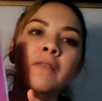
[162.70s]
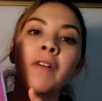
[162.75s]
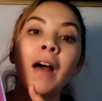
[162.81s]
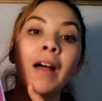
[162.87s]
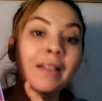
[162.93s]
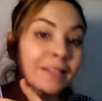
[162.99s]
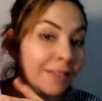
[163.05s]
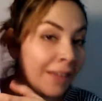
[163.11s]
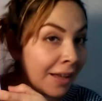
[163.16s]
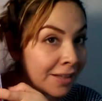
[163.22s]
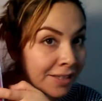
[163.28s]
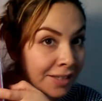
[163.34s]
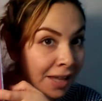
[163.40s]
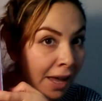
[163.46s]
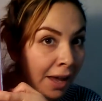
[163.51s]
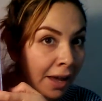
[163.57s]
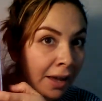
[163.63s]

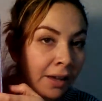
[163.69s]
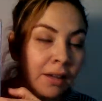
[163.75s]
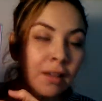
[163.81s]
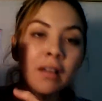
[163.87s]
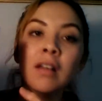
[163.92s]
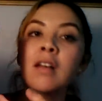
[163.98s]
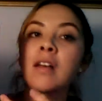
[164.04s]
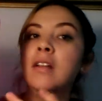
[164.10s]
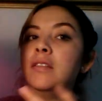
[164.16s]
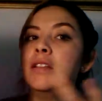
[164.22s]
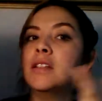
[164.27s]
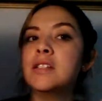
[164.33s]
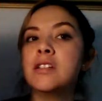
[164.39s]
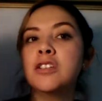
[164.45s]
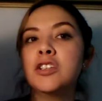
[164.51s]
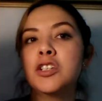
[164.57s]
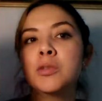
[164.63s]
valentine's day
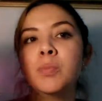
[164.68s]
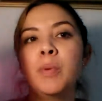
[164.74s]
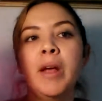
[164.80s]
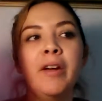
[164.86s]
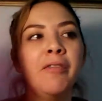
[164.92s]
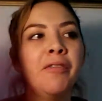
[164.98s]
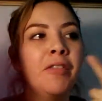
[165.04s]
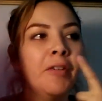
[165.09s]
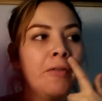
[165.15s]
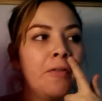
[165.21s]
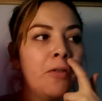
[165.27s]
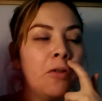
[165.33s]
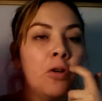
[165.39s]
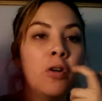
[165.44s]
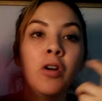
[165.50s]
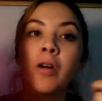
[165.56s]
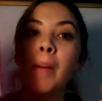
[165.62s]
this looks perfect
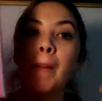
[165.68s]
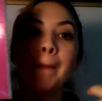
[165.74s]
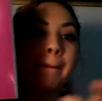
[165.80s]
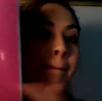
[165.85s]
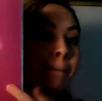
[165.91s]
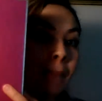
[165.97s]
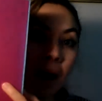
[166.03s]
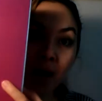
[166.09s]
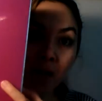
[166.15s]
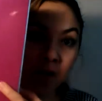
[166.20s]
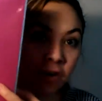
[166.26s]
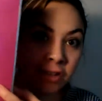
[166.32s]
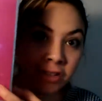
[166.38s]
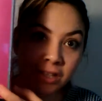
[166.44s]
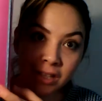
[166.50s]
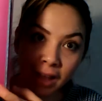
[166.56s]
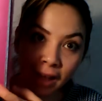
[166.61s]
for
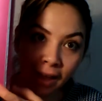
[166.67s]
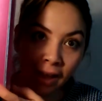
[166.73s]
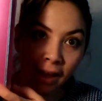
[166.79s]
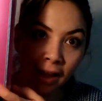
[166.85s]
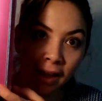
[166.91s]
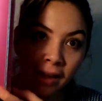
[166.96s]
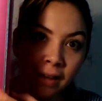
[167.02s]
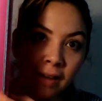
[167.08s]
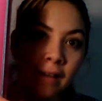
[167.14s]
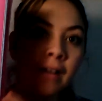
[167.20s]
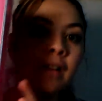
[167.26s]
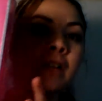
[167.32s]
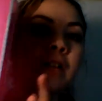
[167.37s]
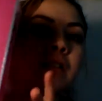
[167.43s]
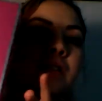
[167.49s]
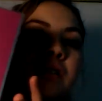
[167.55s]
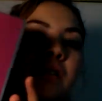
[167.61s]
Mother's Day.
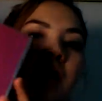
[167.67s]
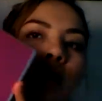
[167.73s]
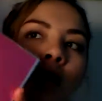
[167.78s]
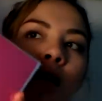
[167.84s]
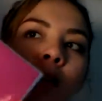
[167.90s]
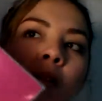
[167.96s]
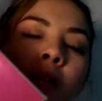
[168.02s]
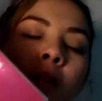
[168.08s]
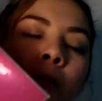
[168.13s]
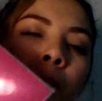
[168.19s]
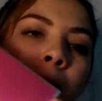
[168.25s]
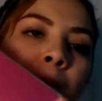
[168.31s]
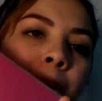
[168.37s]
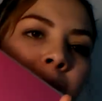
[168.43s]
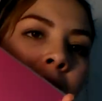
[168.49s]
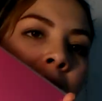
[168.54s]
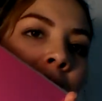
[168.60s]
So
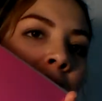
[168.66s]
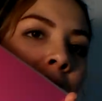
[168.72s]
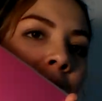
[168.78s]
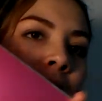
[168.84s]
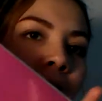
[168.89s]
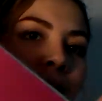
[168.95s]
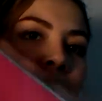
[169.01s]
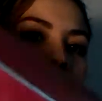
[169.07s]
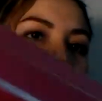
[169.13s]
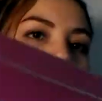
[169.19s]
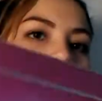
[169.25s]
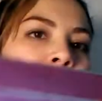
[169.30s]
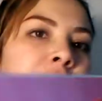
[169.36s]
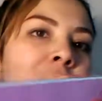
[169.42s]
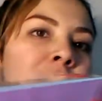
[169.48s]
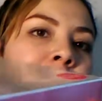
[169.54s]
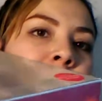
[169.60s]
yeah,
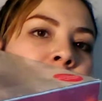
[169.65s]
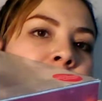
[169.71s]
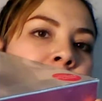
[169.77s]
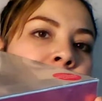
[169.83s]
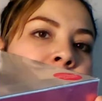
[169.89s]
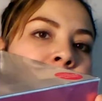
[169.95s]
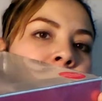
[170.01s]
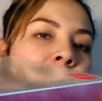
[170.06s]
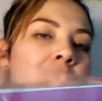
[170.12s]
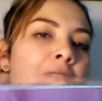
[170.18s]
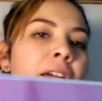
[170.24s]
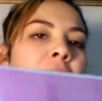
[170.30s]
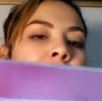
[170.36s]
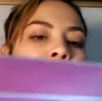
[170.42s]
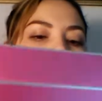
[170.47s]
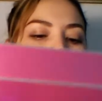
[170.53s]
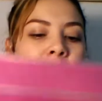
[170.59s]

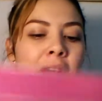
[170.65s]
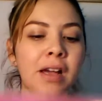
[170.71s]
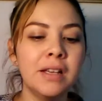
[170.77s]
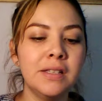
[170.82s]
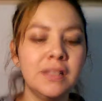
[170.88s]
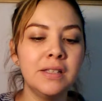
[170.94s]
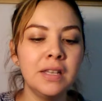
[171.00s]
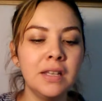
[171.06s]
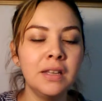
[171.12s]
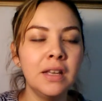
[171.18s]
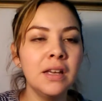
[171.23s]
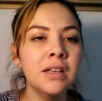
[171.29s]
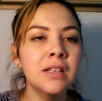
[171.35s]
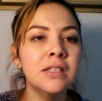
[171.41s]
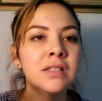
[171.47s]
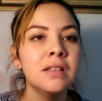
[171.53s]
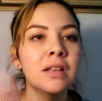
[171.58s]
if you guys see
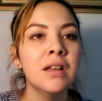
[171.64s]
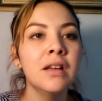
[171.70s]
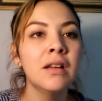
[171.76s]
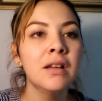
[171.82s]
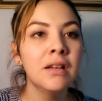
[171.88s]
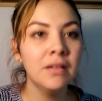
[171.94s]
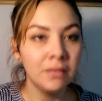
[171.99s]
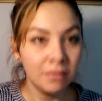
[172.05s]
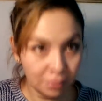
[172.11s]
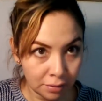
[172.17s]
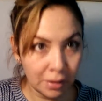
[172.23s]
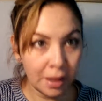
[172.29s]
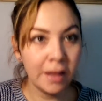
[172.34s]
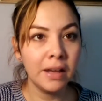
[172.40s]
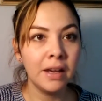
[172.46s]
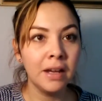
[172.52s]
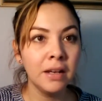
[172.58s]
this,
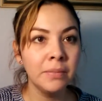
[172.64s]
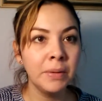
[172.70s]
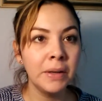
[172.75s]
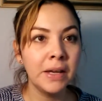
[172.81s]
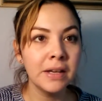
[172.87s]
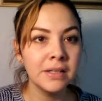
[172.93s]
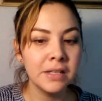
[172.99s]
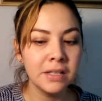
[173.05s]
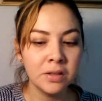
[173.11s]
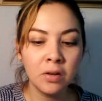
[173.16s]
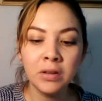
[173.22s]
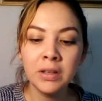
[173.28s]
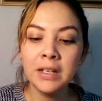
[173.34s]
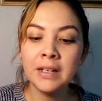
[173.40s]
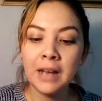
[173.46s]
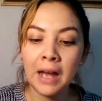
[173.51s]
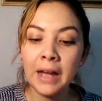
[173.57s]
take it because it's
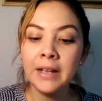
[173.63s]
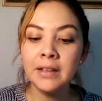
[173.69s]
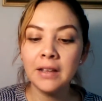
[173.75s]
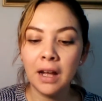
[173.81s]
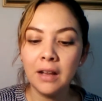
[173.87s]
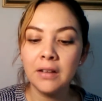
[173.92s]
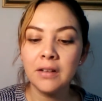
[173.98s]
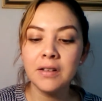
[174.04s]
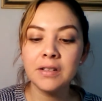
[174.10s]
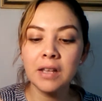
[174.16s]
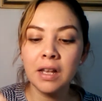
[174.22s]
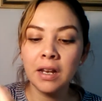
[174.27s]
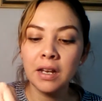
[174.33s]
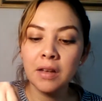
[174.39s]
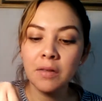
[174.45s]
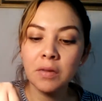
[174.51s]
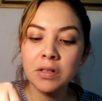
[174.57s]
only $9
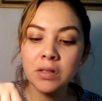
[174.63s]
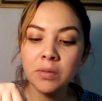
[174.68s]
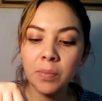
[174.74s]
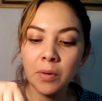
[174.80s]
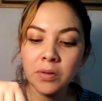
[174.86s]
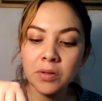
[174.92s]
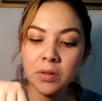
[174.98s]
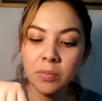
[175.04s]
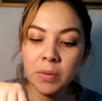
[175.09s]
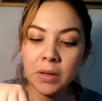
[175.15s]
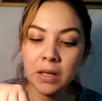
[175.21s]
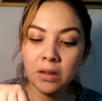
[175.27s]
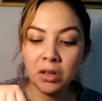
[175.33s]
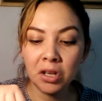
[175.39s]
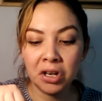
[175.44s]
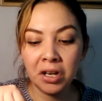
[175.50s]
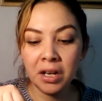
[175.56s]
and it was supposed to
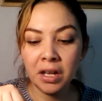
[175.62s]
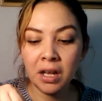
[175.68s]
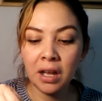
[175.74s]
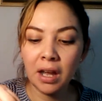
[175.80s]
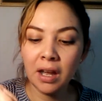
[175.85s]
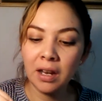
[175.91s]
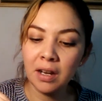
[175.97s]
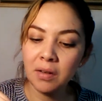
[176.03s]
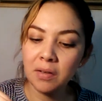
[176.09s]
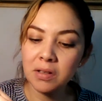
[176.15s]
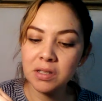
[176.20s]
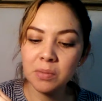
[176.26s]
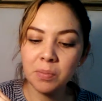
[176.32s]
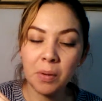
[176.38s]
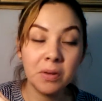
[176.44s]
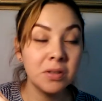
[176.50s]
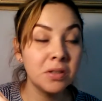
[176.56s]
be 30 and it was
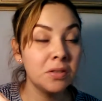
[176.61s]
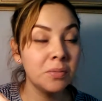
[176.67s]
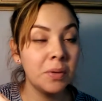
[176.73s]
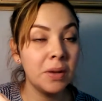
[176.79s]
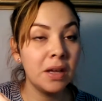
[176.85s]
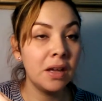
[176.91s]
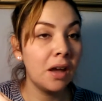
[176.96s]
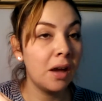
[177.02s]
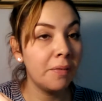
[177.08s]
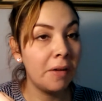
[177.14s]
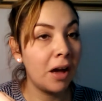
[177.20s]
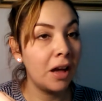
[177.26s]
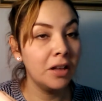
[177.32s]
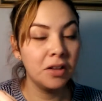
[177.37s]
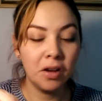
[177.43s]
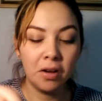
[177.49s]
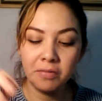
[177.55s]
supposed to be a
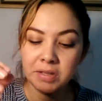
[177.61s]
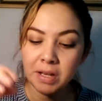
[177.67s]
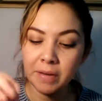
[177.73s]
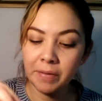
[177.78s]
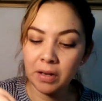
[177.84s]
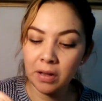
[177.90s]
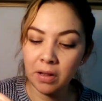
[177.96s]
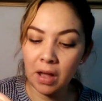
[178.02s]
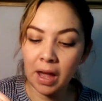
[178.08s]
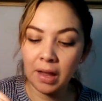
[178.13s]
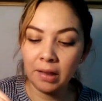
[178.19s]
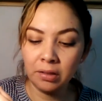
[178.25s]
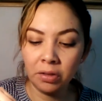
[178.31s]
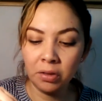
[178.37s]
value of $73